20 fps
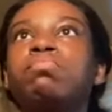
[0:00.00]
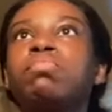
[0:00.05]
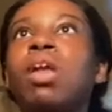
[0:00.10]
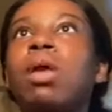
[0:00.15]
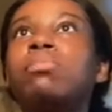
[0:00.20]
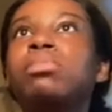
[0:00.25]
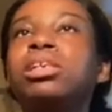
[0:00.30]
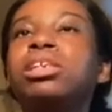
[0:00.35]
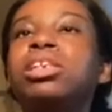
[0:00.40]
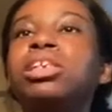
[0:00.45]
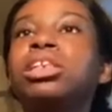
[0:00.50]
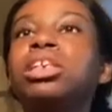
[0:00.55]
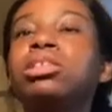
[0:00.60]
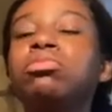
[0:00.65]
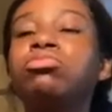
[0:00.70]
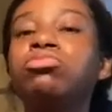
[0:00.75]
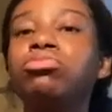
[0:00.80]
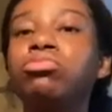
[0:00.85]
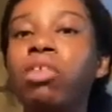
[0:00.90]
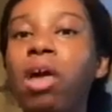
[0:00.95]
But he
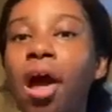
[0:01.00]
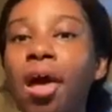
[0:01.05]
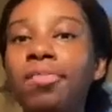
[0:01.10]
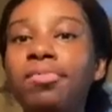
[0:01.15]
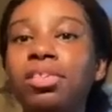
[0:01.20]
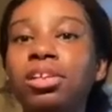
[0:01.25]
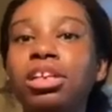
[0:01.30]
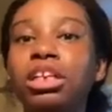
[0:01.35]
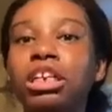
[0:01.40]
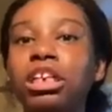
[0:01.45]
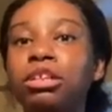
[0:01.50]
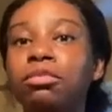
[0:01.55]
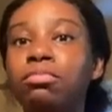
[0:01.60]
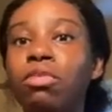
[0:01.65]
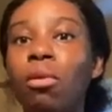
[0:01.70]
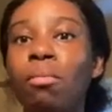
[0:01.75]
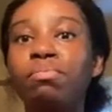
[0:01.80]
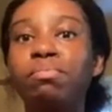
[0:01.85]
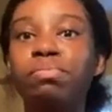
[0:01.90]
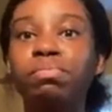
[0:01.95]
kept driving up
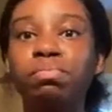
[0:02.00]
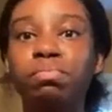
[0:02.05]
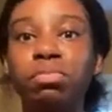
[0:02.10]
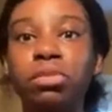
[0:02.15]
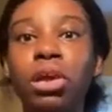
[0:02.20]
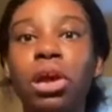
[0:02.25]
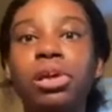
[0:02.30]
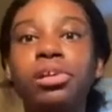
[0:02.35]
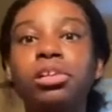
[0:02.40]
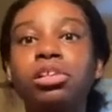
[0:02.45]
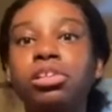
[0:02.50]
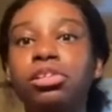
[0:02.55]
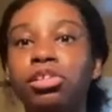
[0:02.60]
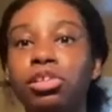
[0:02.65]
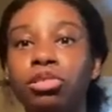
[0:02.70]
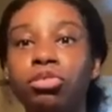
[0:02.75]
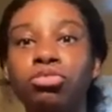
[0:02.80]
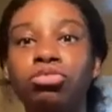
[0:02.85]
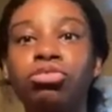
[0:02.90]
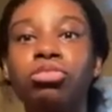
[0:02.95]

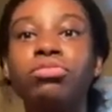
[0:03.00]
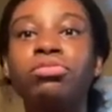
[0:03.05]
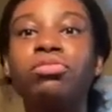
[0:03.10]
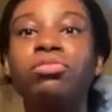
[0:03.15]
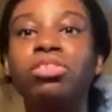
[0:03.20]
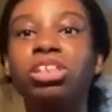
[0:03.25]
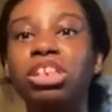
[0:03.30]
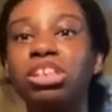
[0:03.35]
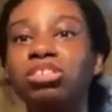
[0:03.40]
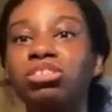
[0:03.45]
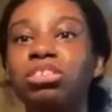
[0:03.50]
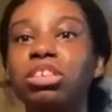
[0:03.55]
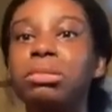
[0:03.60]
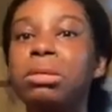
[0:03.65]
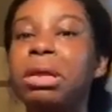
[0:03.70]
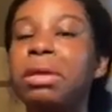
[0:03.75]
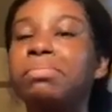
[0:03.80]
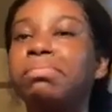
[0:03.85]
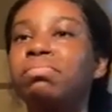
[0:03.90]
closer next to me.